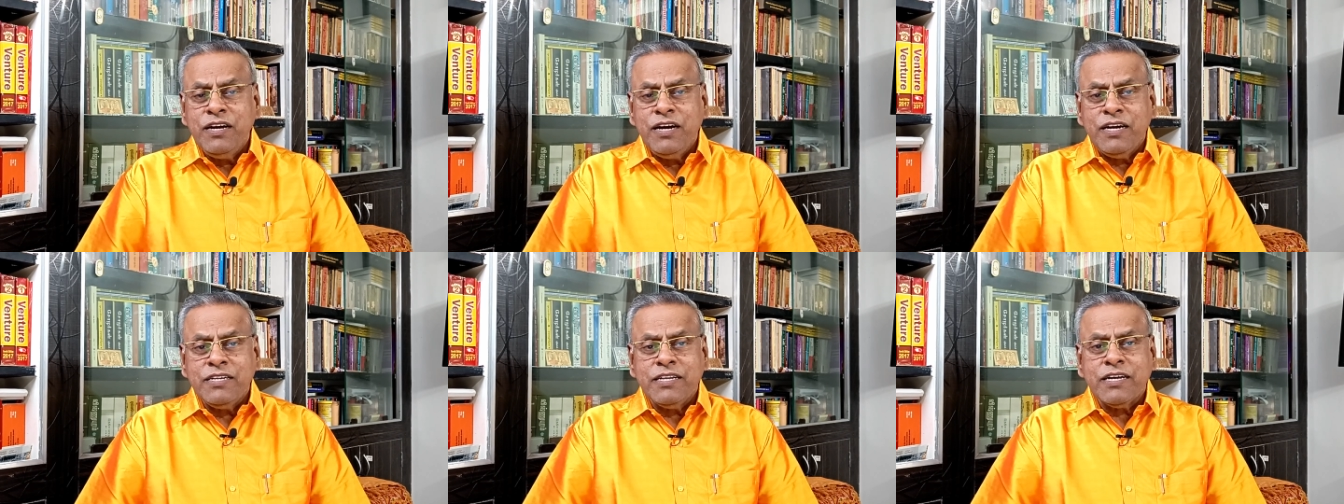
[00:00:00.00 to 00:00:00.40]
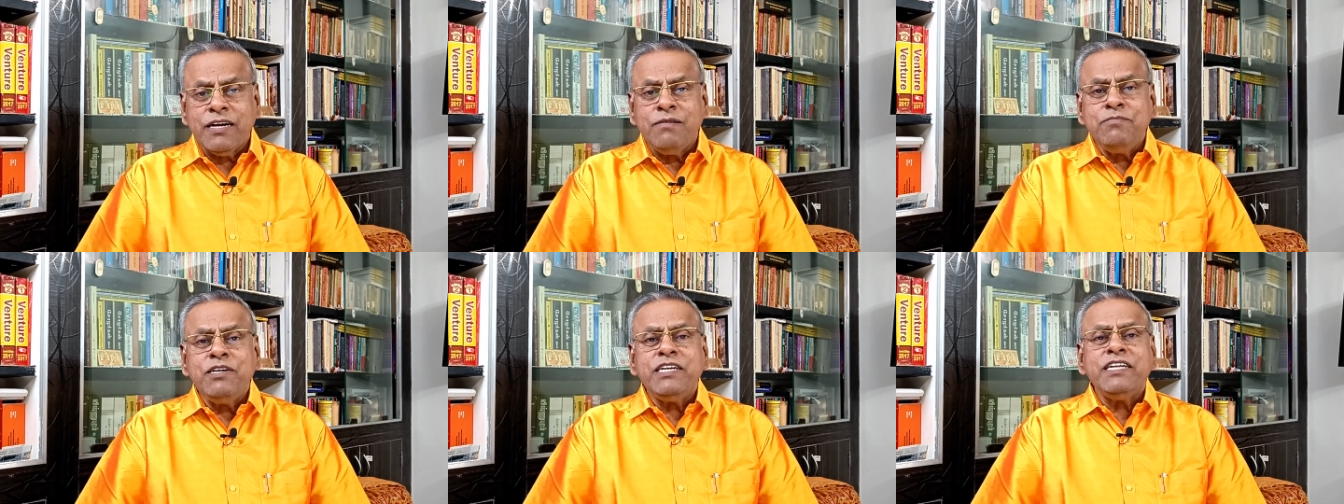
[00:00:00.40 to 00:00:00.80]
and the
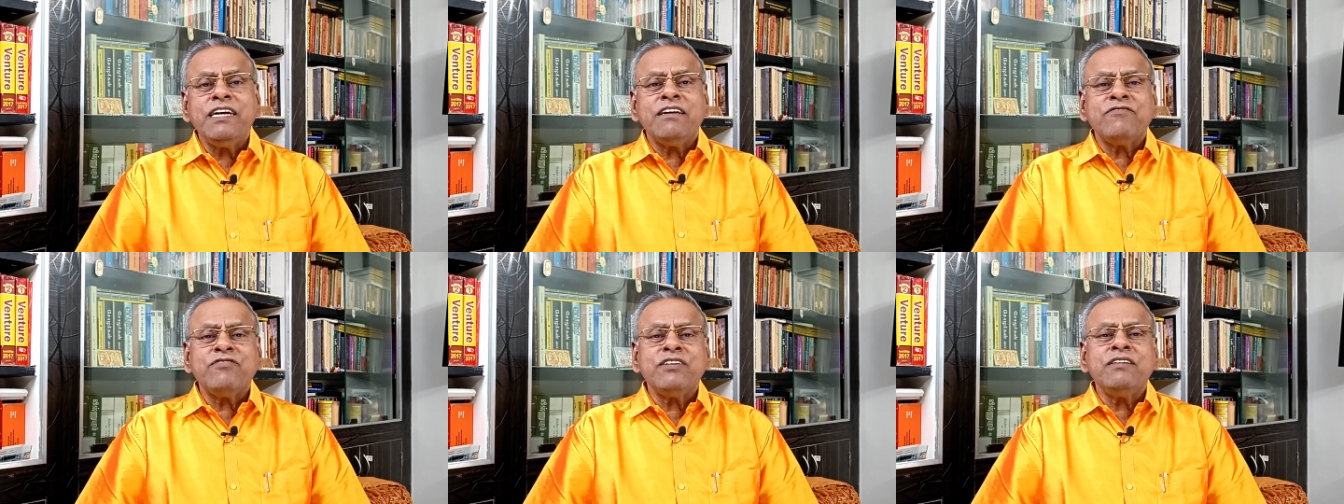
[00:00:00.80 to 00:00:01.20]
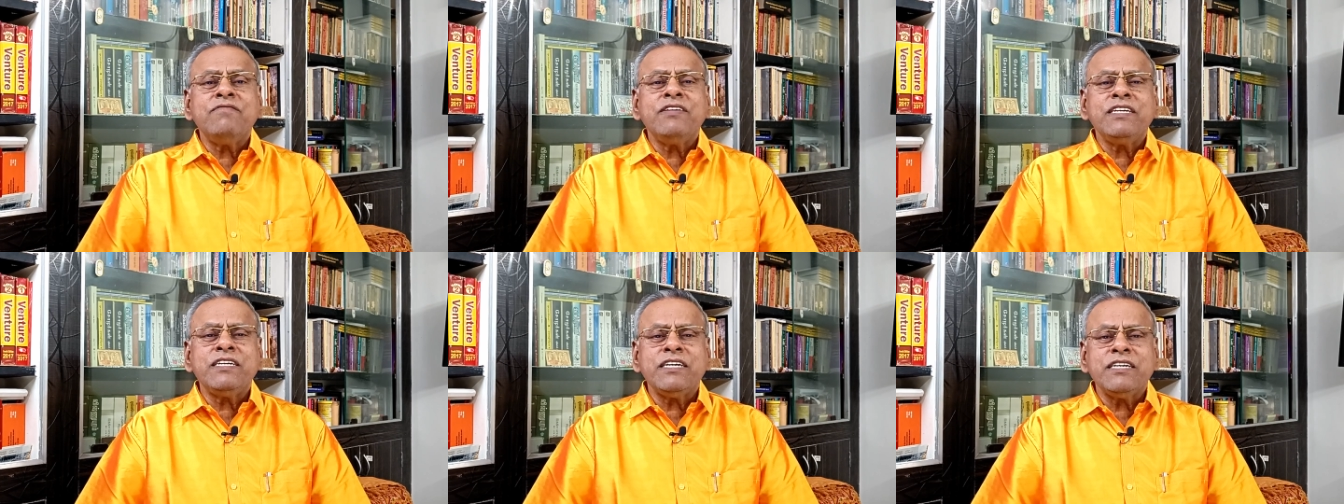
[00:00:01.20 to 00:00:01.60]
committee has
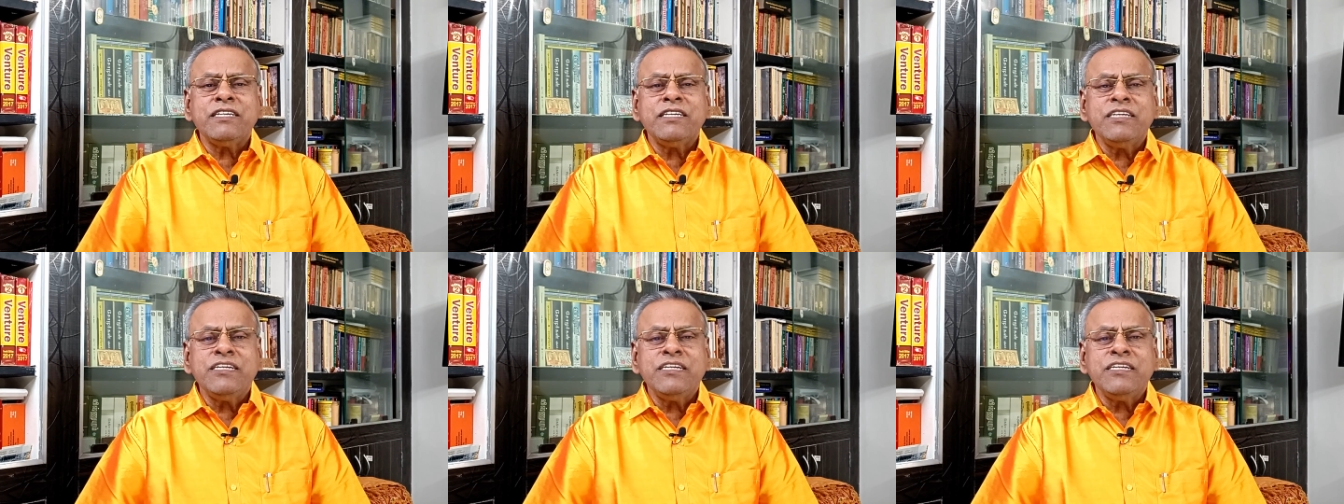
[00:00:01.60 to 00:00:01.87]
invited